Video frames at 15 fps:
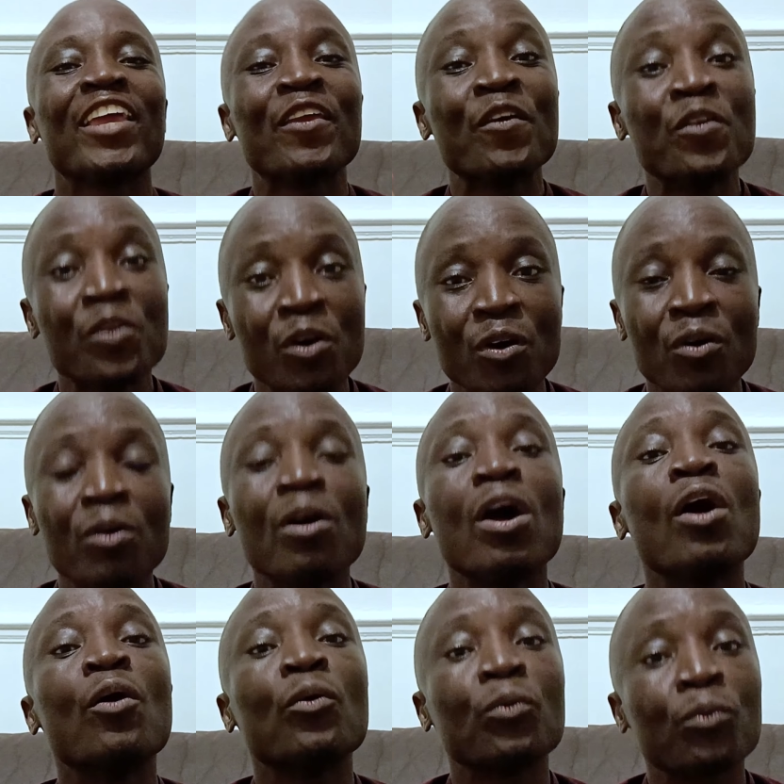You know,
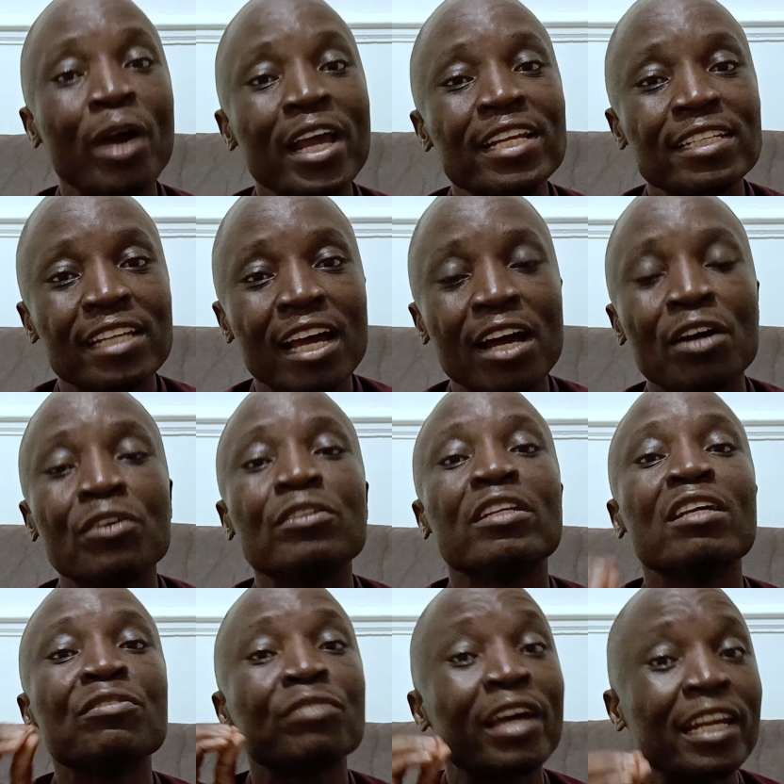right now,
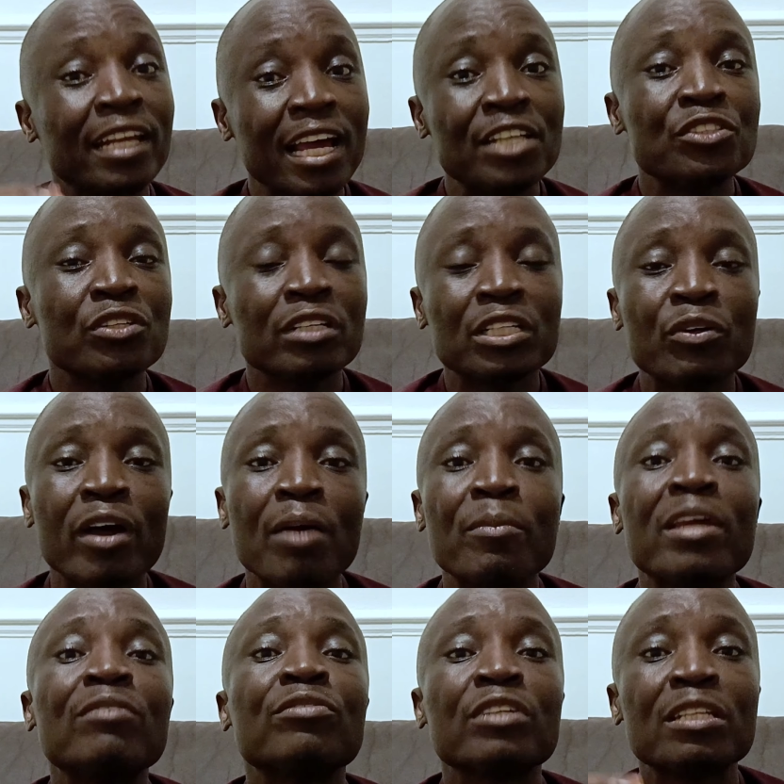the financial
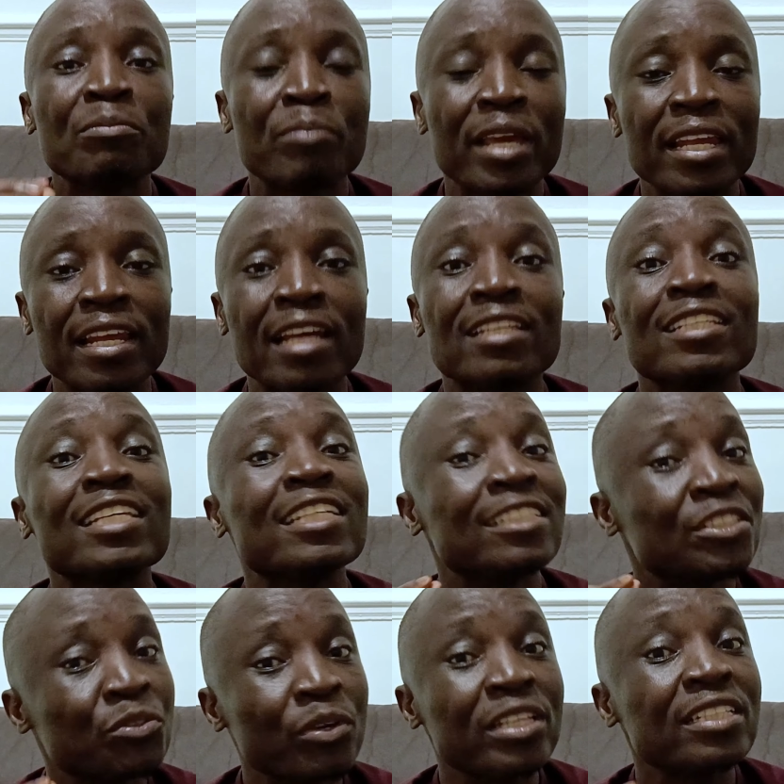requirement for dependents
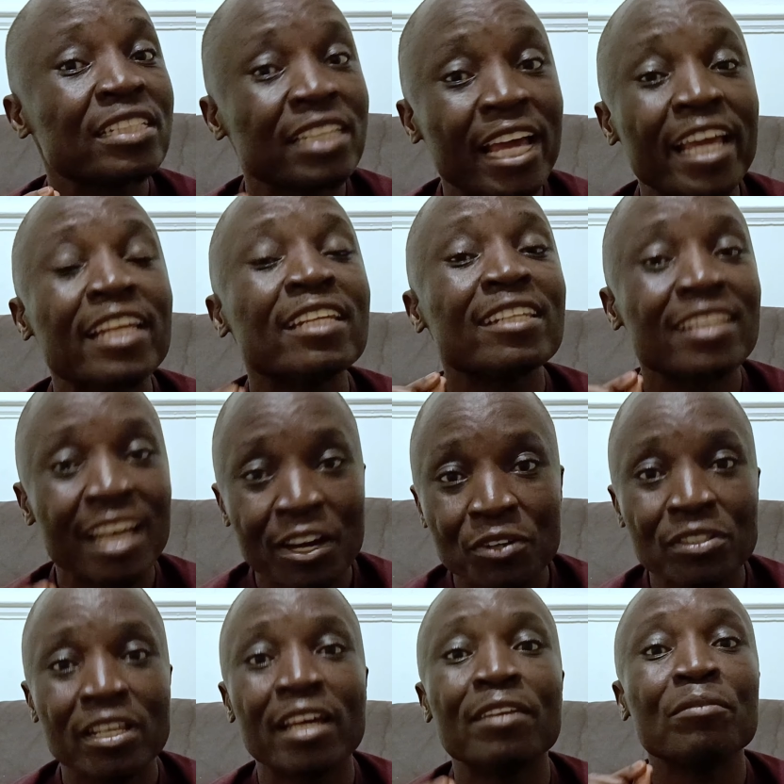is
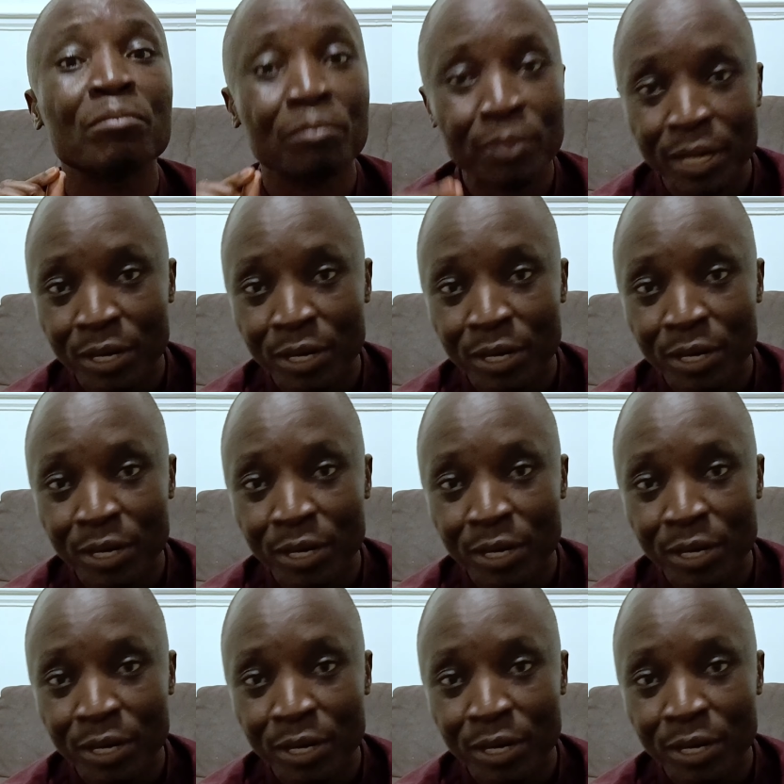£29,000.